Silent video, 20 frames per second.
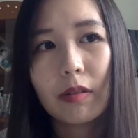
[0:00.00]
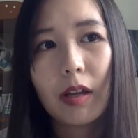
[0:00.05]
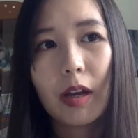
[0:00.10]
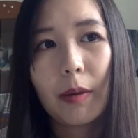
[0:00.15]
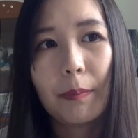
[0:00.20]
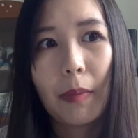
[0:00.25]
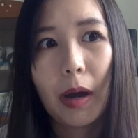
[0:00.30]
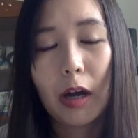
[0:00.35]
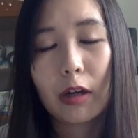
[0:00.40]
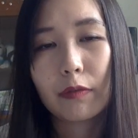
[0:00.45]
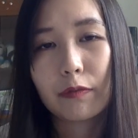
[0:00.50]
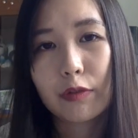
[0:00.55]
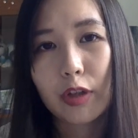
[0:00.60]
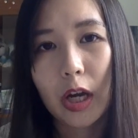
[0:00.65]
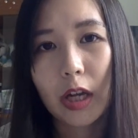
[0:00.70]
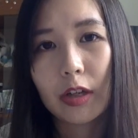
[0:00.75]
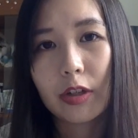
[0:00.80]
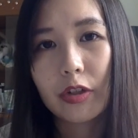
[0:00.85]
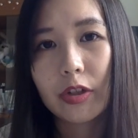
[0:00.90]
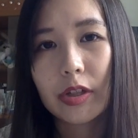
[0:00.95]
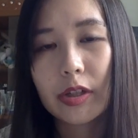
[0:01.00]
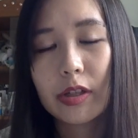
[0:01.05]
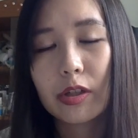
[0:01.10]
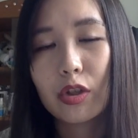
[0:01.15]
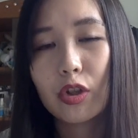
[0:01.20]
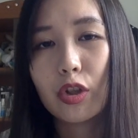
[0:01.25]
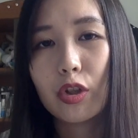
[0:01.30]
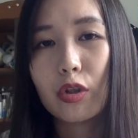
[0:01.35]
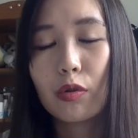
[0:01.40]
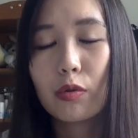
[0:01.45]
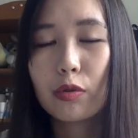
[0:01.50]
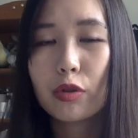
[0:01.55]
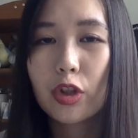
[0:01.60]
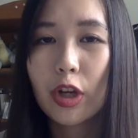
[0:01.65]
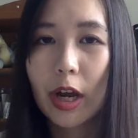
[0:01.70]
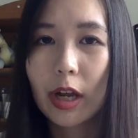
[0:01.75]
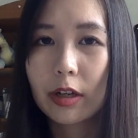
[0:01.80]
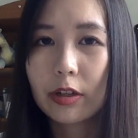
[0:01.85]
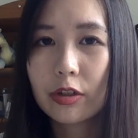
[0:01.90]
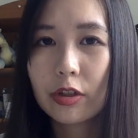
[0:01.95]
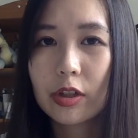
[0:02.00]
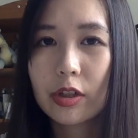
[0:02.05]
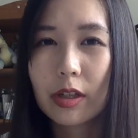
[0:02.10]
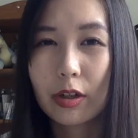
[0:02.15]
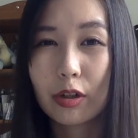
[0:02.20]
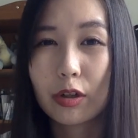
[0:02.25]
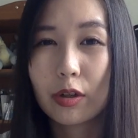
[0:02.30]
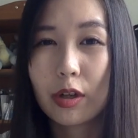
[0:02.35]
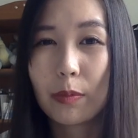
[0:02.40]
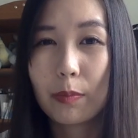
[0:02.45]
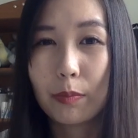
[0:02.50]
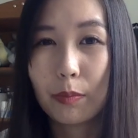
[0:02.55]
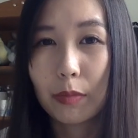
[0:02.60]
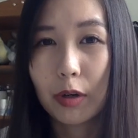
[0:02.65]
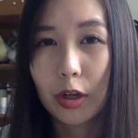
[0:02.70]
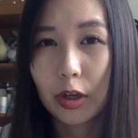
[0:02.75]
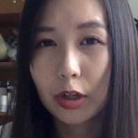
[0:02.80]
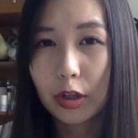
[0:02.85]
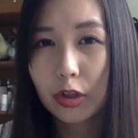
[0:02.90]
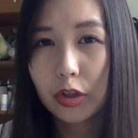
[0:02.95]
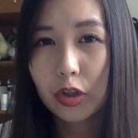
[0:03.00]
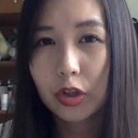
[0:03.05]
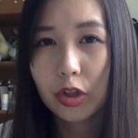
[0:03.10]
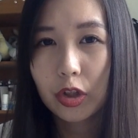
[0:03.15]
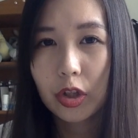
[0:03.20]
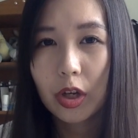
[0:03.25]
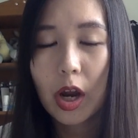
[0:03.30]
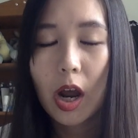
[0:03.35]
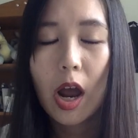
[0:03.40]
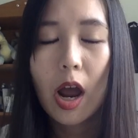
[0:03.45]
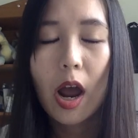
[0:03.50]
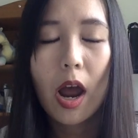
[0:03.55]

amount of challenges, new challenges are going to emerge.